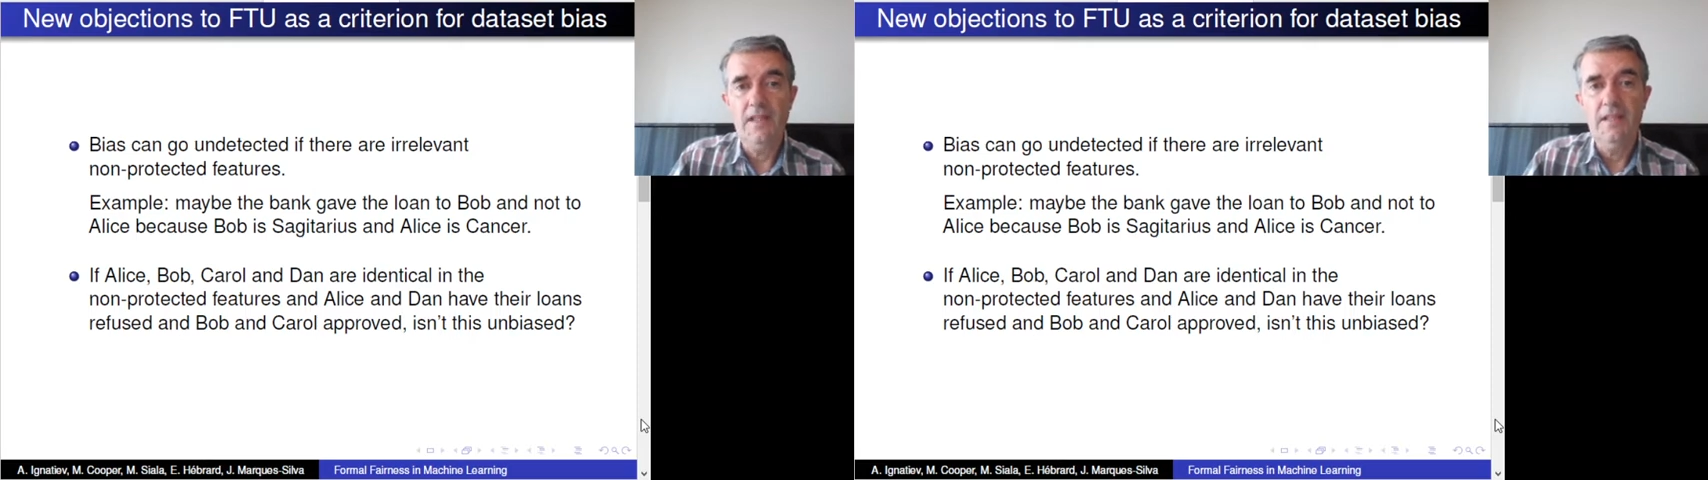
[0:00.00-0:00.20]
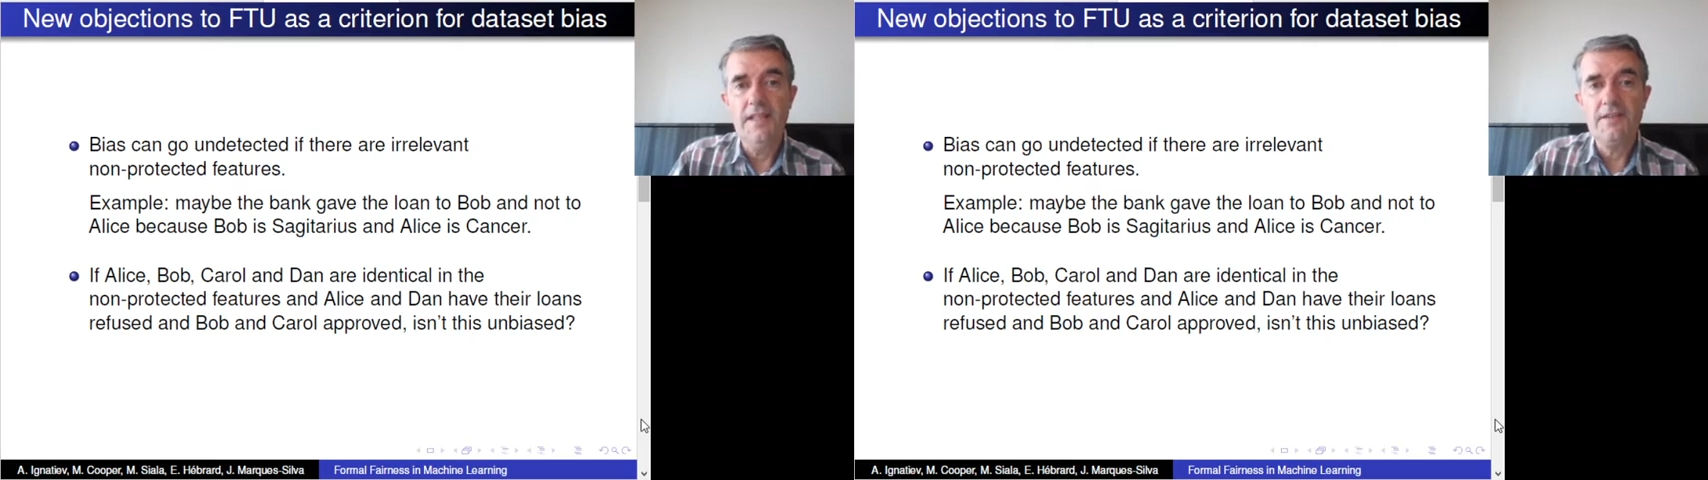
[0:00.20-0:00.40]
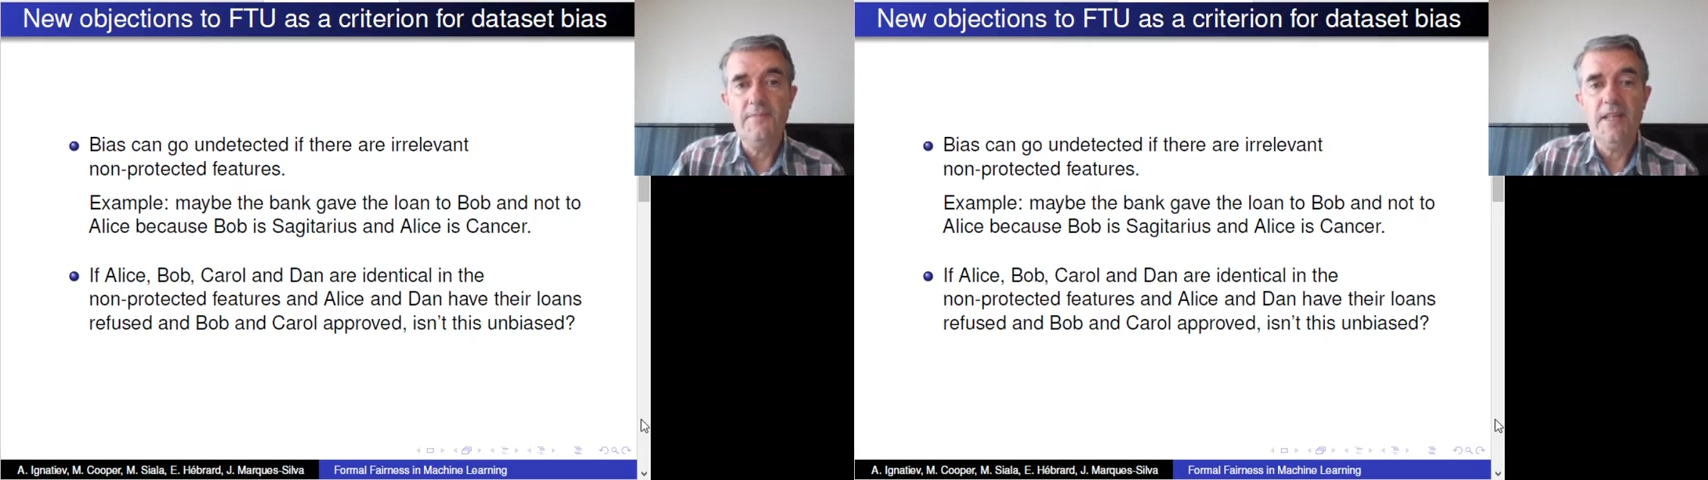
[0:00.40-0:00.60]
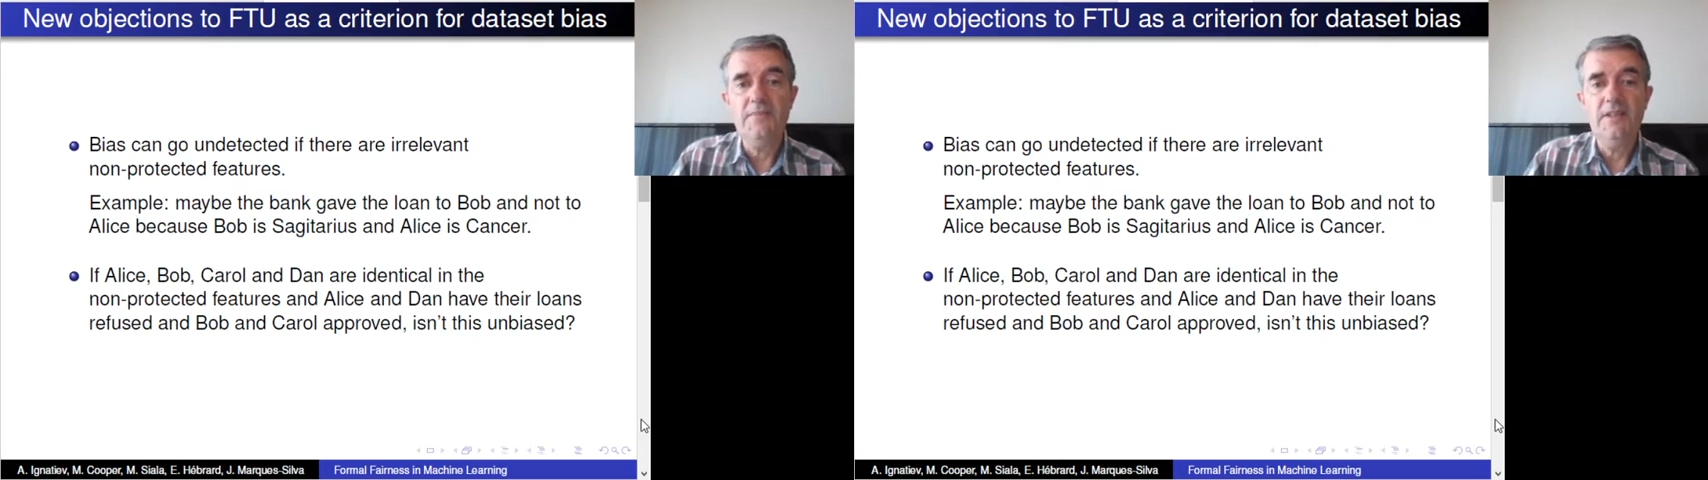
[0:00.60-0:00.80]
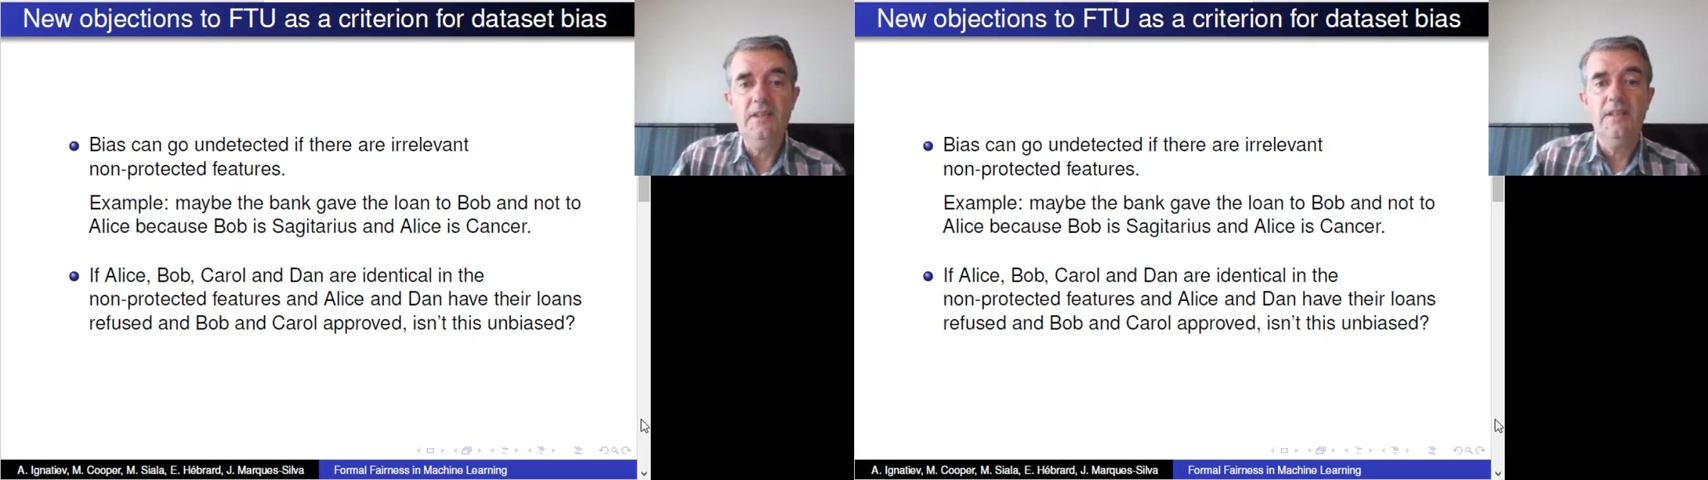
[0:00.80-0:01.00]
is that
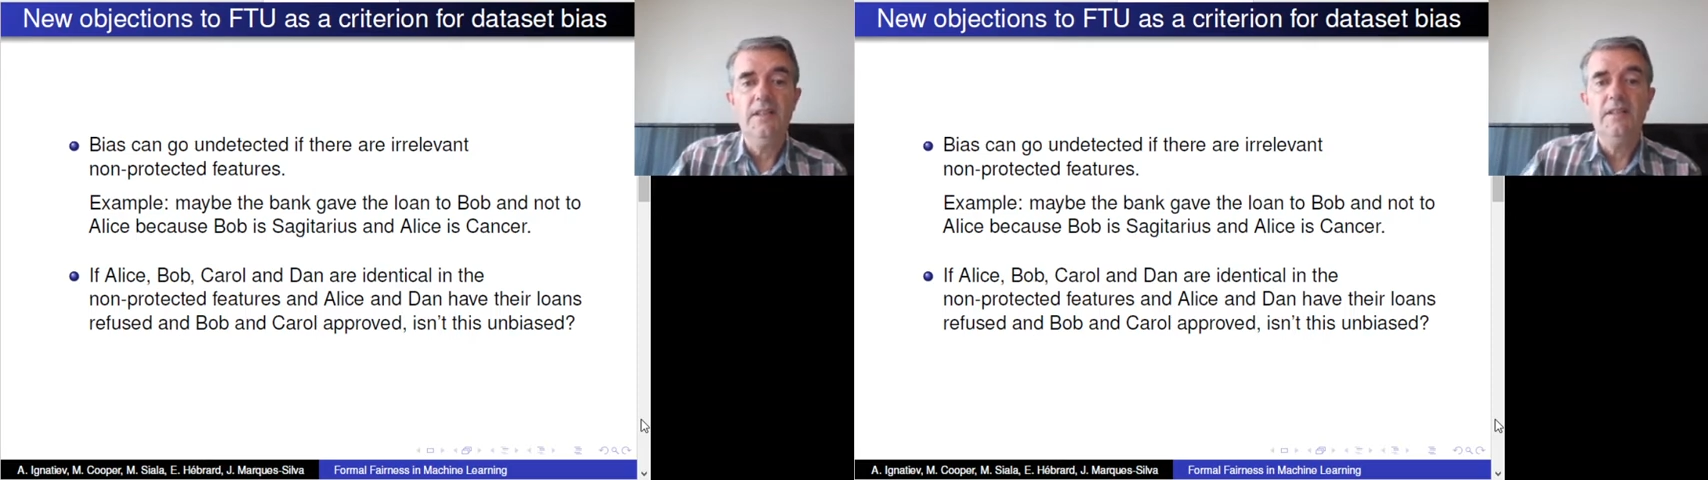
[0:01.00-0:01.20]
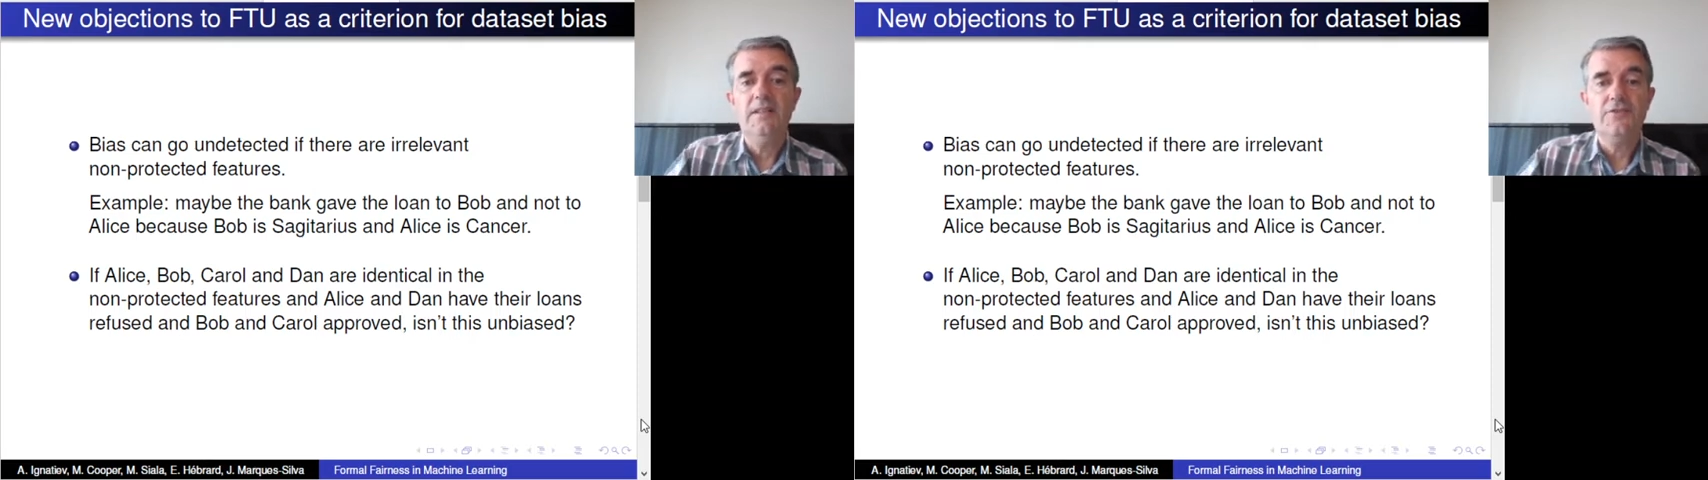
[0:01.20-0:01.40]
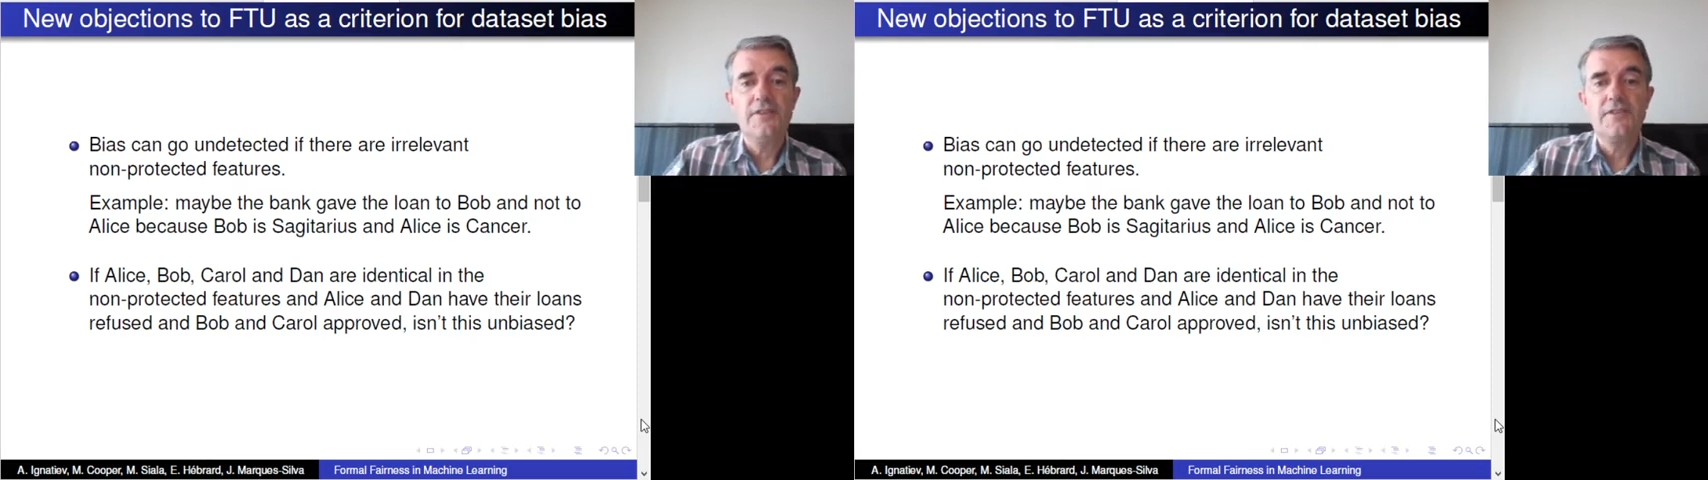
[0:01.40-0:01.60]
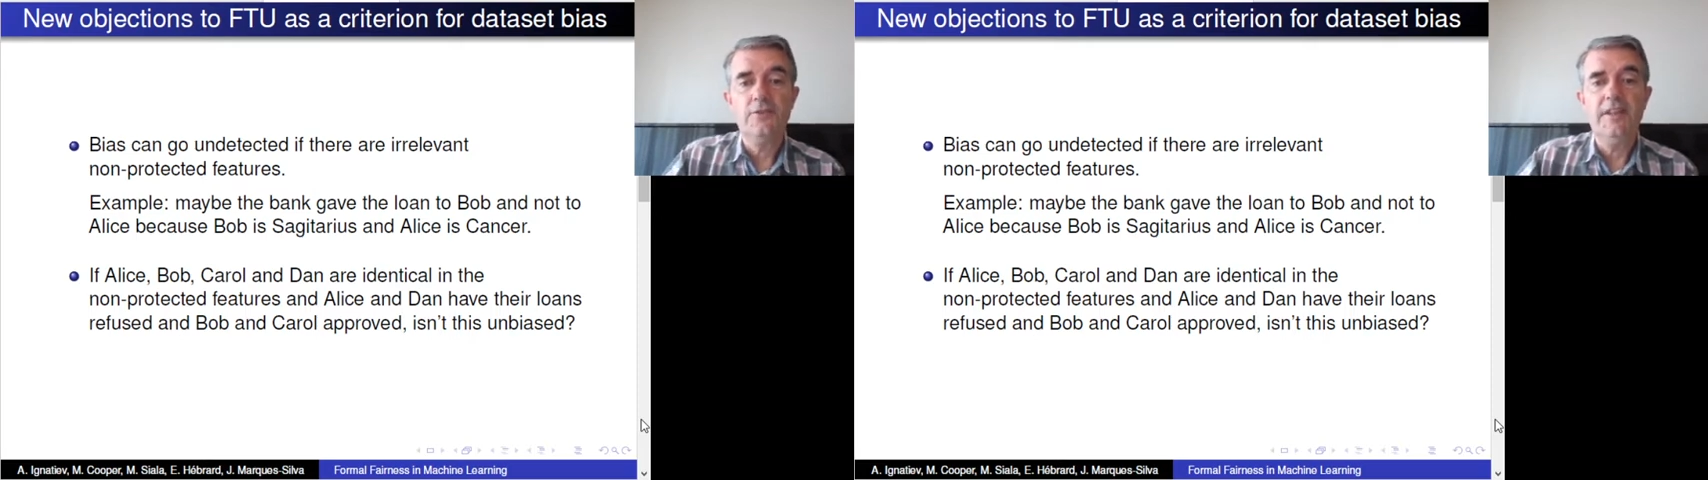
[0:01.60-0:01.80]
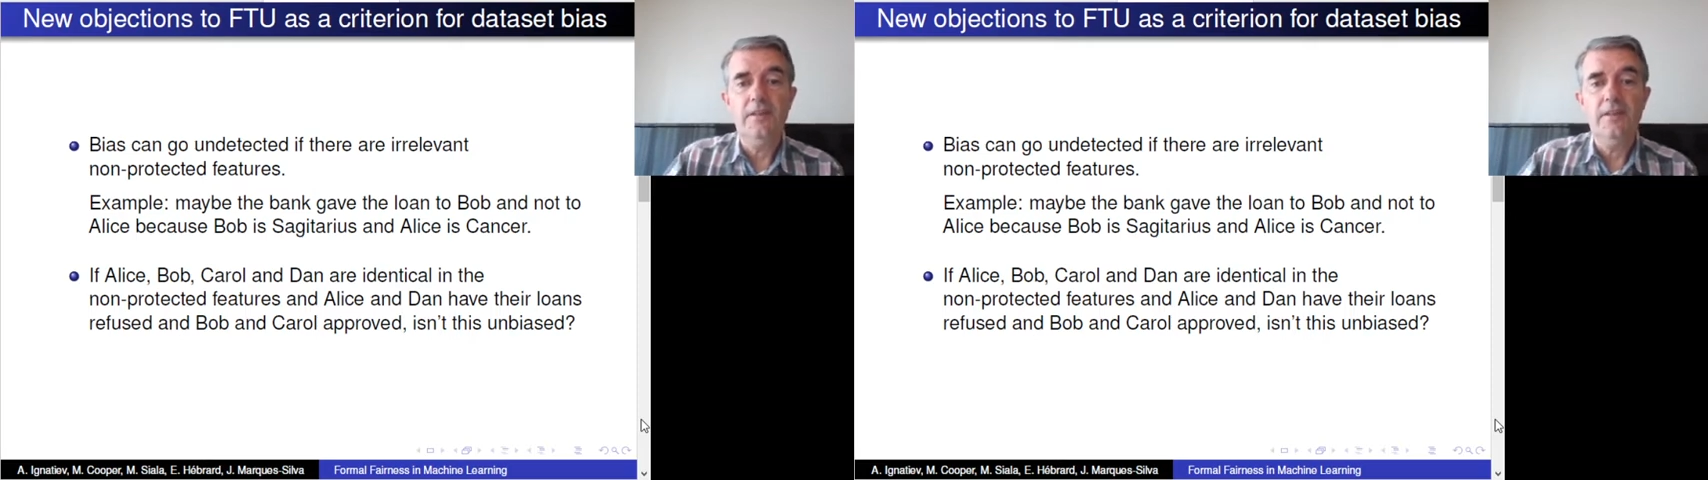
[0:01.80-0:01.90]
maybe just looking